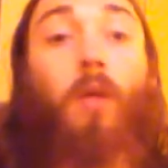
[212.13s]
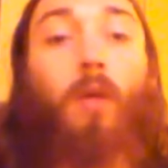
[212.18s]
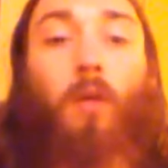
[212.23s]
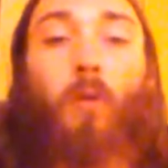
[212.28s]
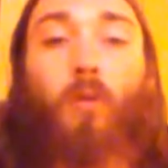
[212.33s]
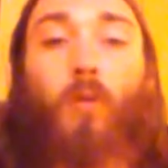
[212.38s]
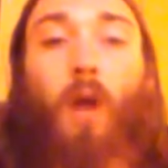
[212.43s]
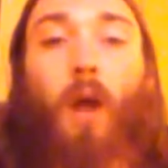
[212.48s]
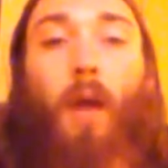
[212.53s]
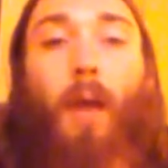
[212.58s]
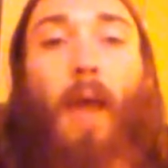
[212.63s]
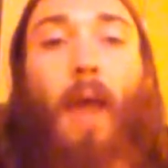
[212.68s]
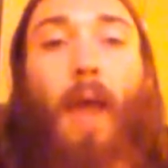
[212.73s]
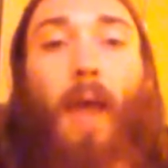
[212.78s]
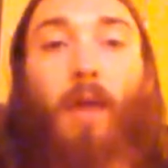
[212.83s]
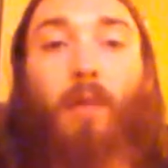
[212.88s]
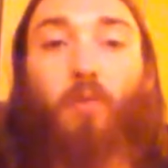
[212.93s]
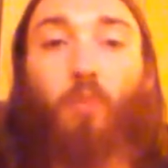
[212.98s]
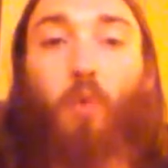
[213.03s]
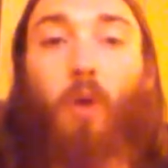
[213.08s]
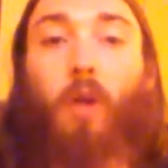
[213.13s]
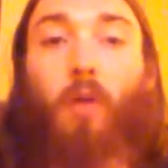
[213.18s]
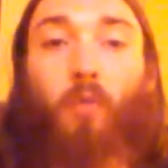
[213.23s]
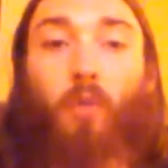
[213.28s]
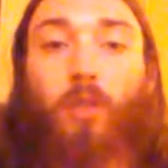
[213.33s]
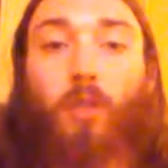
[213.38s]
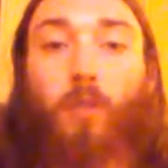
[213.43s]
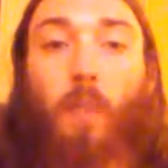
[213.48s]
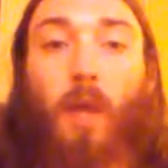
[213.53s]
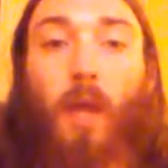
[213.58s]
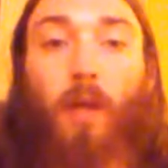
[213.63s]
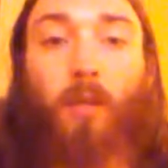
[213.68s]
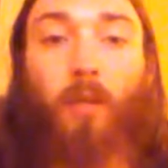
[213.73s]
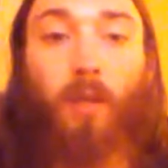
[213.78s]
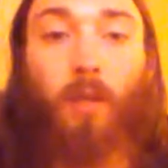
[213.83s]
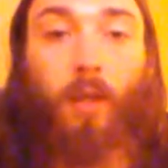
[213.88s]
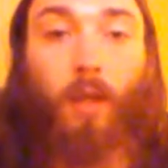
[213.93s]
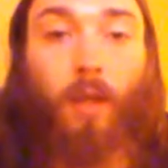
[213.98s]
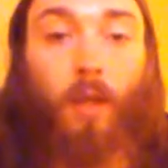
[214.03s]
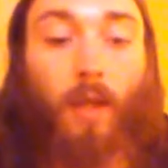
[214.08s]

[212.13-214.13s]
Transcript: you're not as well respected.